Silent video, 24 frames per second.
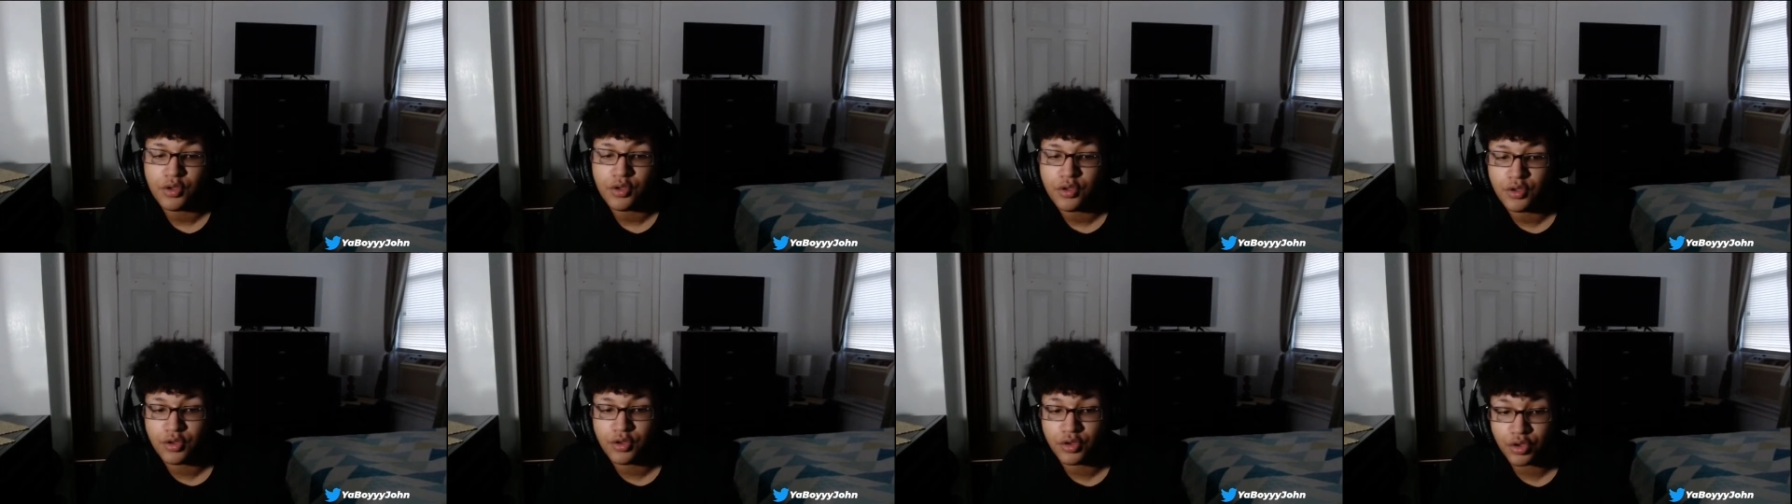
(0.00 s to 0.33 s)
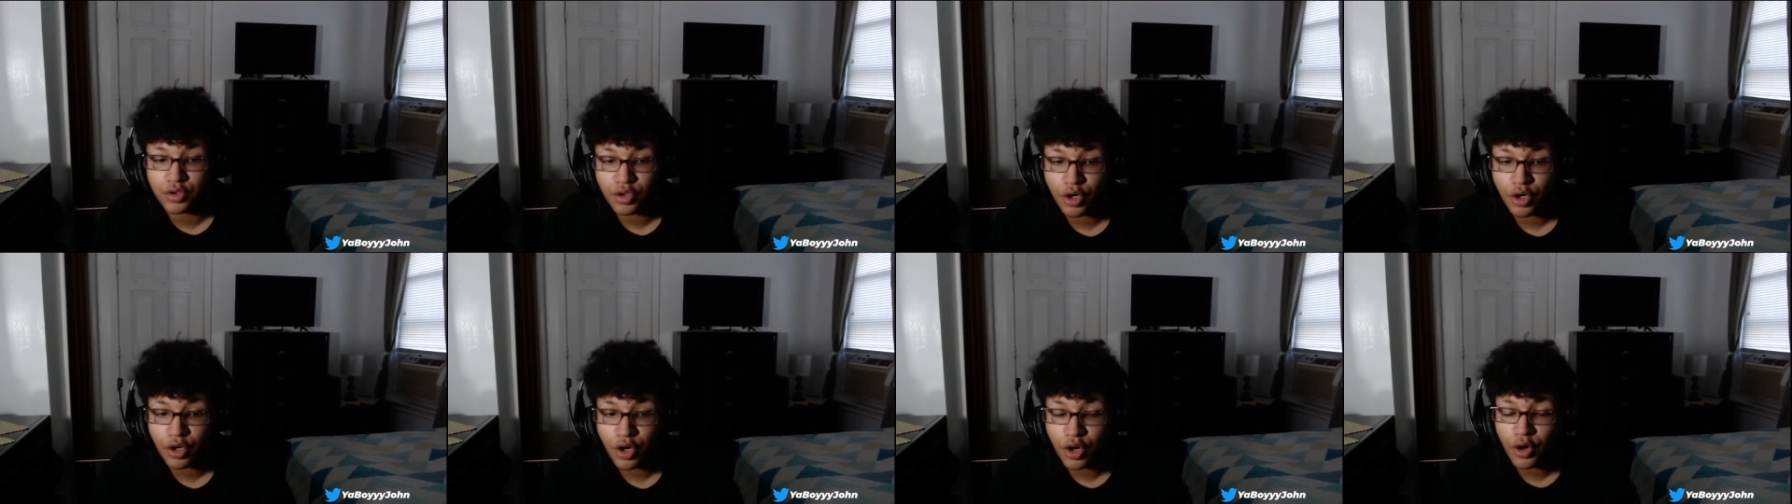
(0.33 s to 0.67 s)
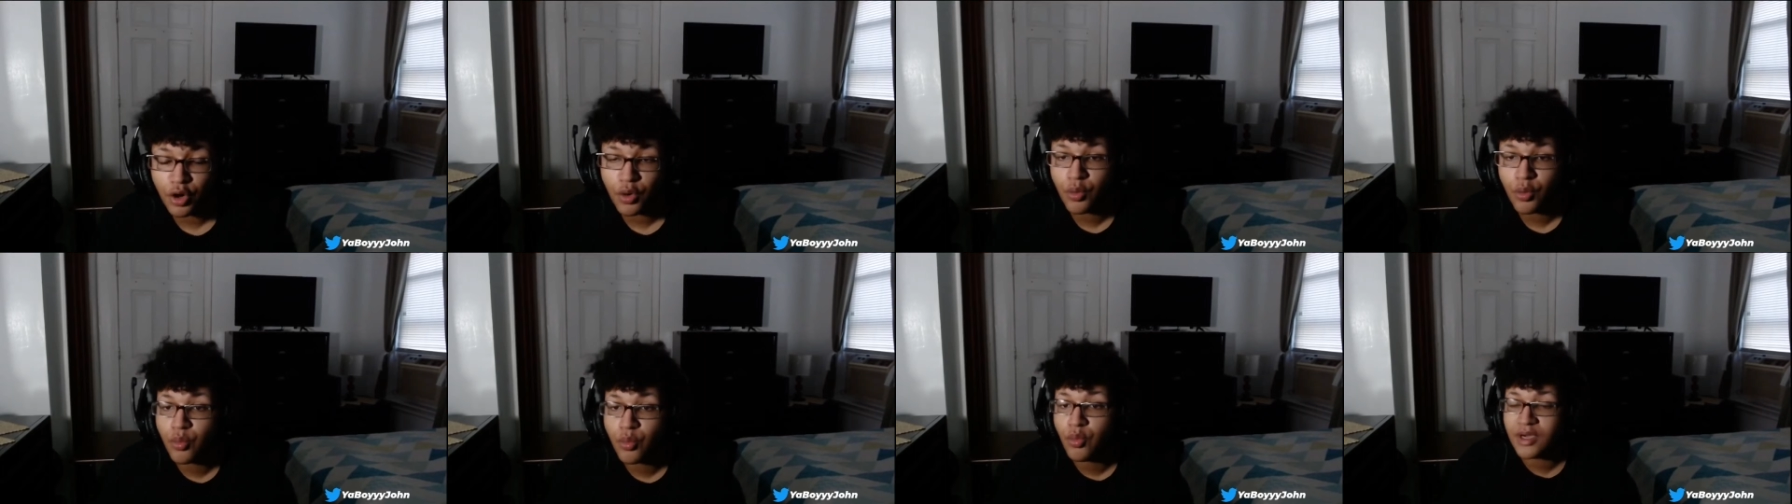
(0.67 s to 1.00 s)
Yo,
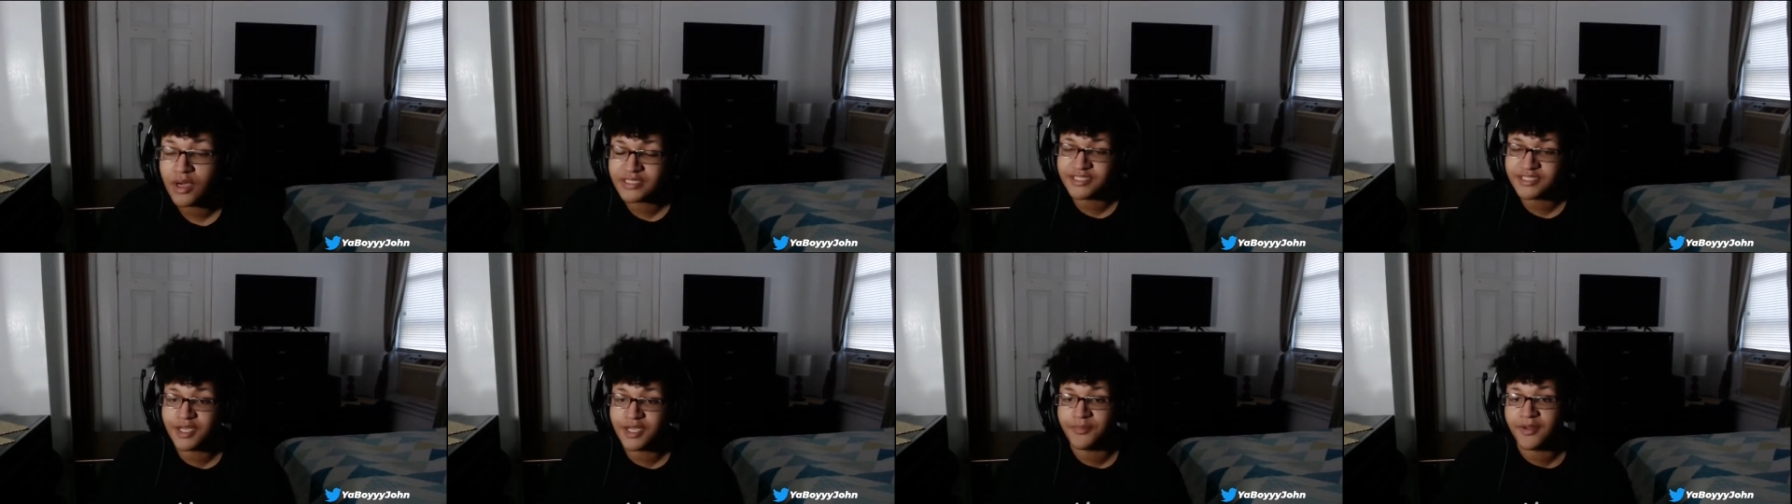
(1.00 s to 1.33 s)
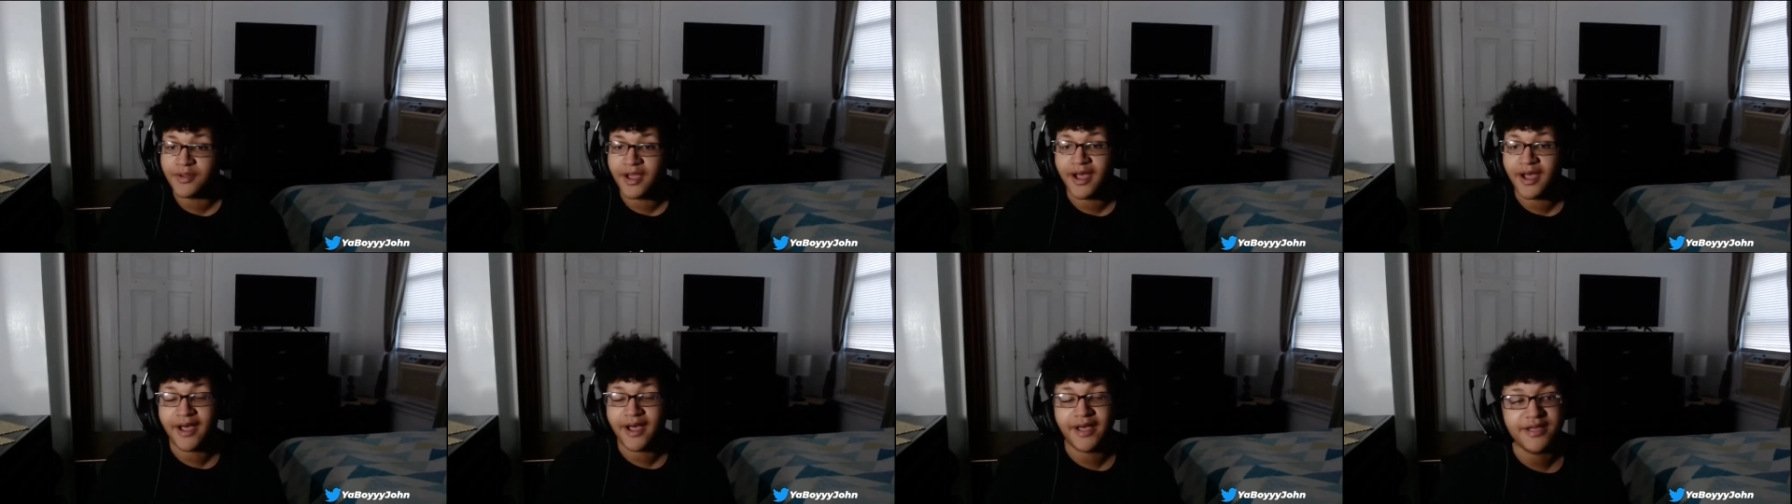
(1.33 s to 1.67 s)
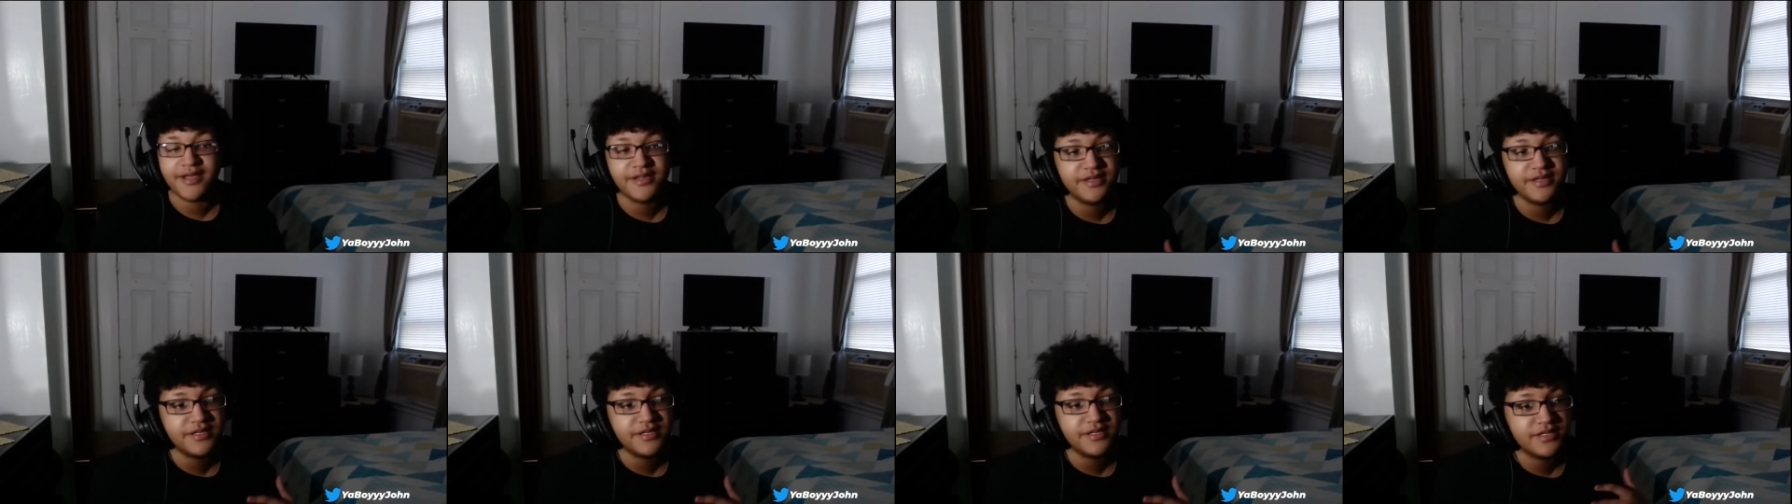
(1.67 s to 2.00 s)
what's up
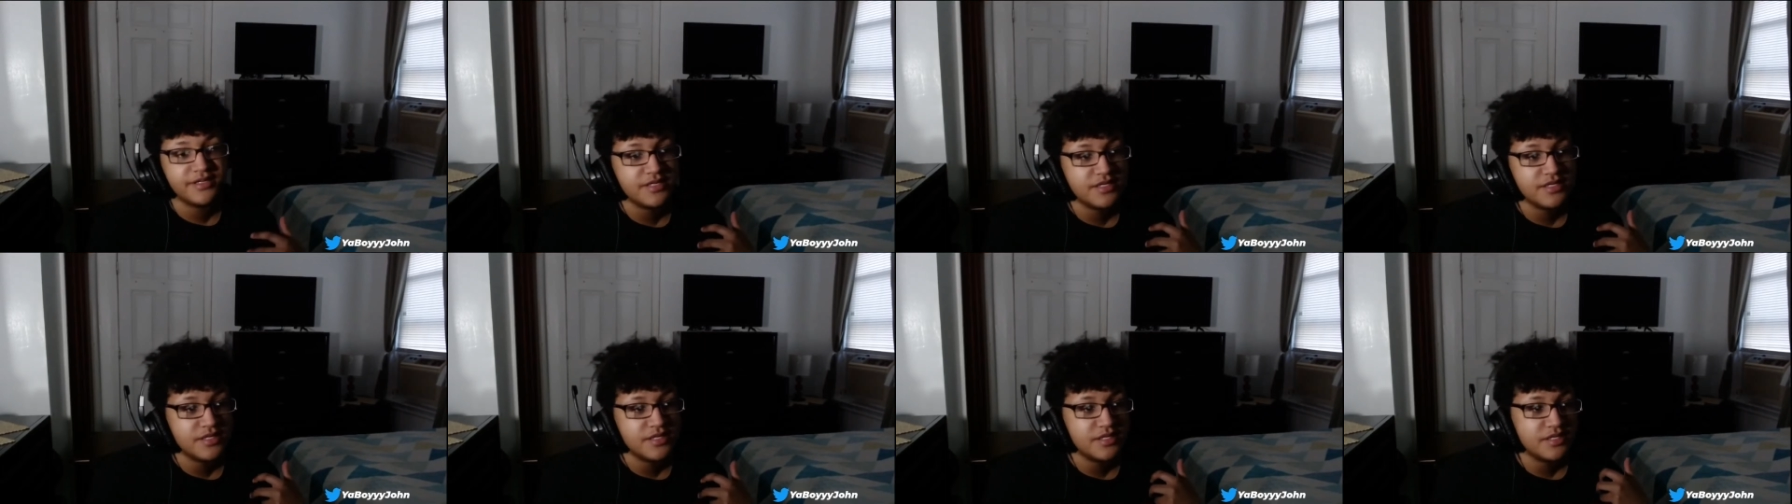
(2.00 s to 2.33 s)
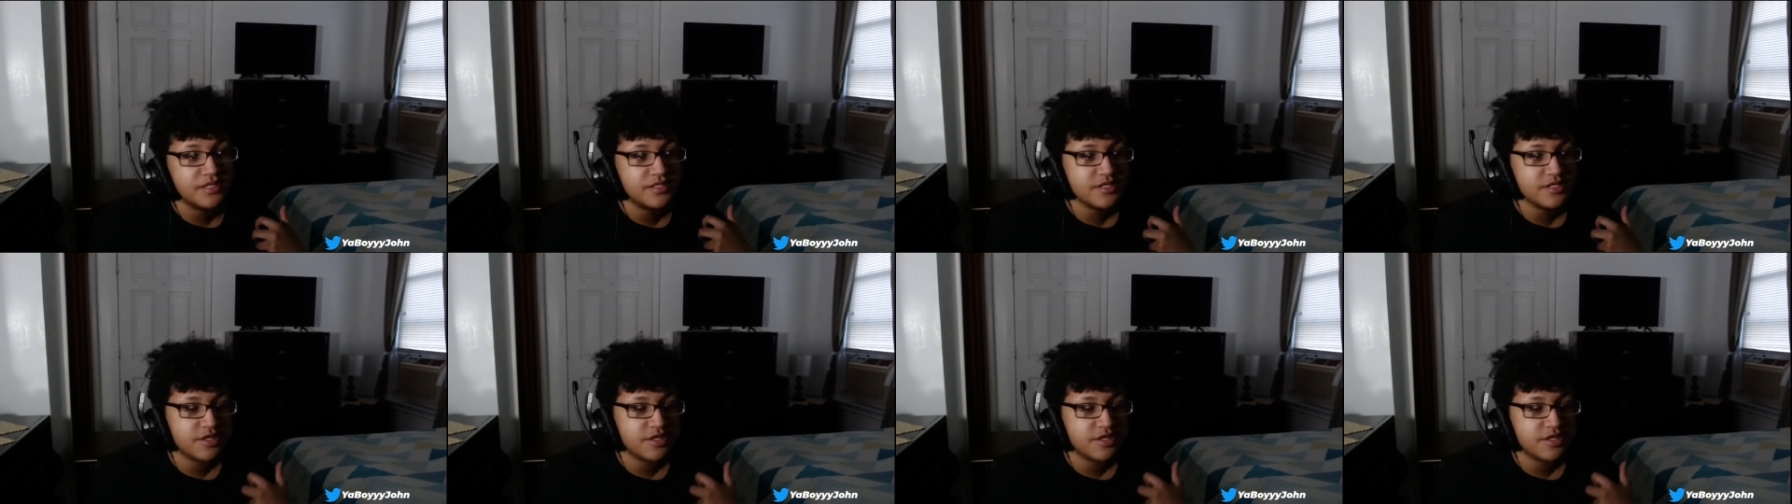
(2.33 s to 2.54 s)
guys?